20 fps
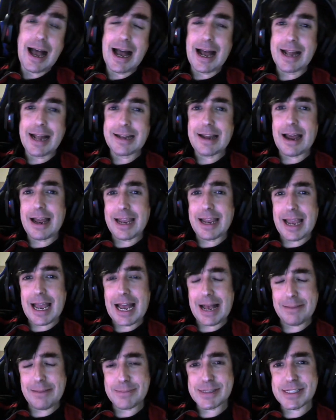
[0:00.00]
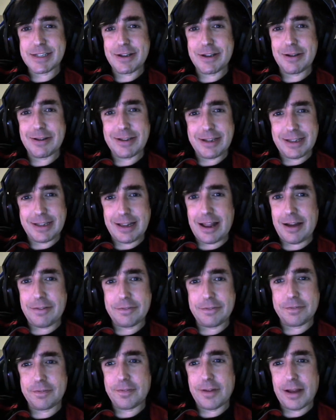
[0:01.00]
And I absolutely
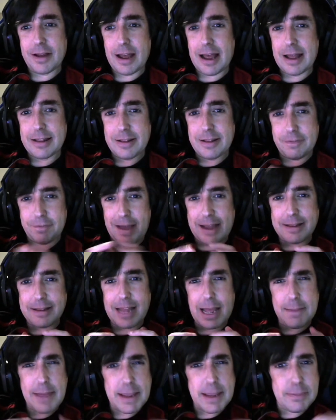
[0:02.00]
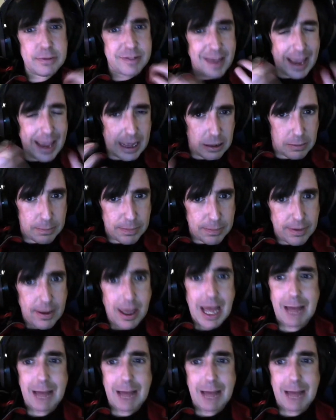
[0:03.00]
love the fact that I'm able to help.